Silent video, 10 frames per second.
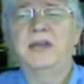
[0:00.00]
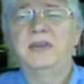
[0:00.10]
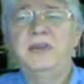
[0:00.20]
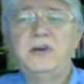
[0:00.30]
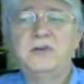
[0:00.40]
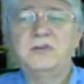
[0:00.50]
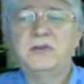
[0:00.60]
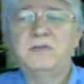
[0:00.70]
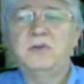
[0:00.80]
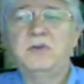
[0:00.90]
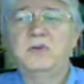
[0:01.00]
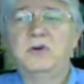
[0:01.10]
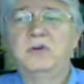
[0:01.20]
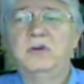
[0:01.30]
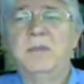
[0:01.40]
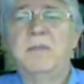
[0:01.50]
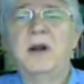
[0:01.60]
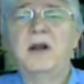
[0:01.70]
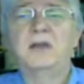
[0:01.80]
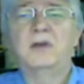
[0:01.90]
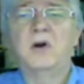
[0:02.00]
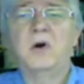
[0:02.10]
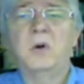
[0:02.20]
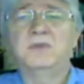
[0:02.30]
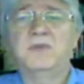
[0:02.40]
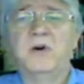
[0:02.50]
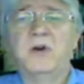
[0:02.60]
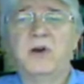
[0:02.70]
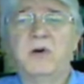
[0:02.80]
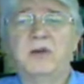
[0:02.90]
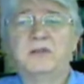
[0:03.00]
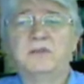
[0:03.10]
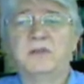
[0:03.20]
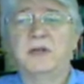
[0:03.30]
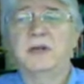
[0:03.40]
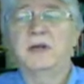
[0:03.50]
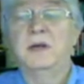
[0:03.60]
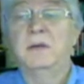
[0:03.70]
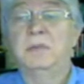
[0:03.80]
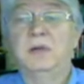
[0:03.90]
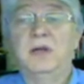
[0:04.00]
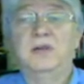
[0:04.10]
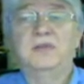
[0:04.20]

years in the future and market their homes very aggressively. Plus,